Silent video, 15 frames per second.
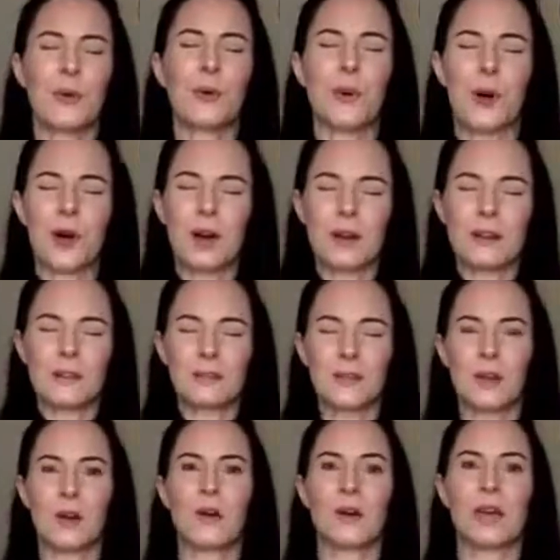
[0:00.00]
Whew.
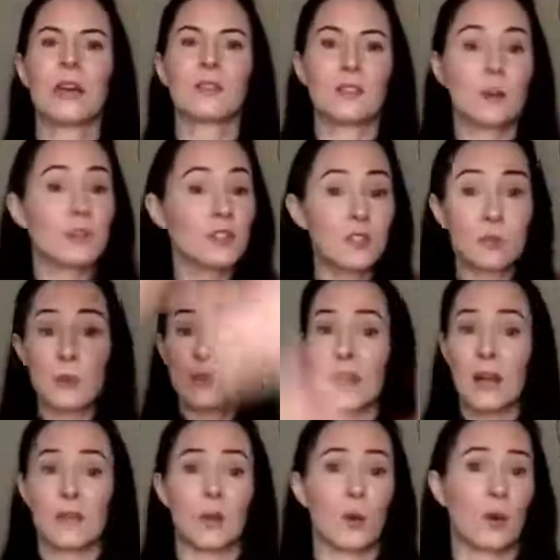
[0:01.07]
Okay, so we're just smoothing
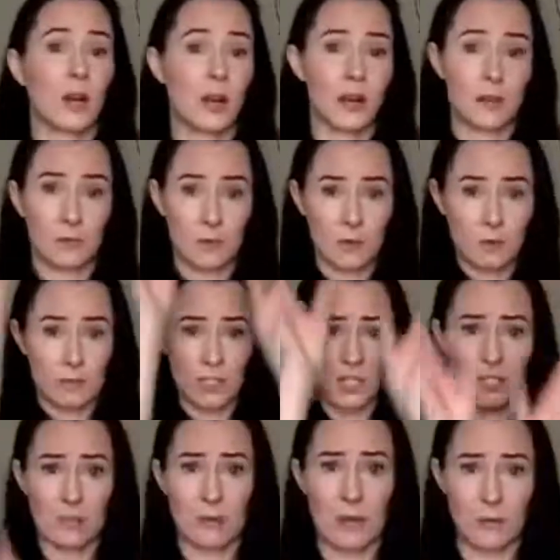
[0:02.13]
out the aura and we're
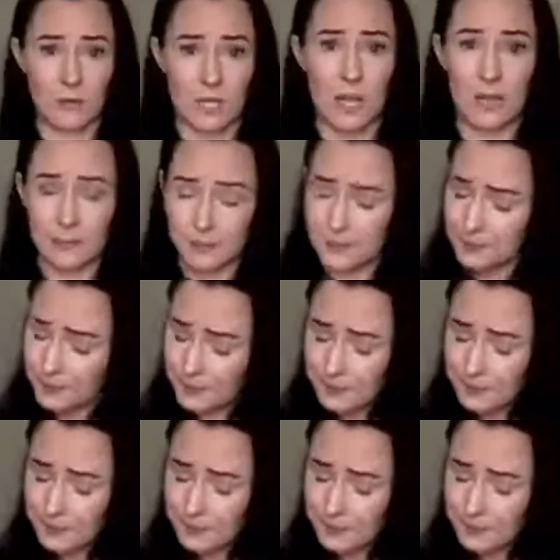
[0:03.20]
just about done.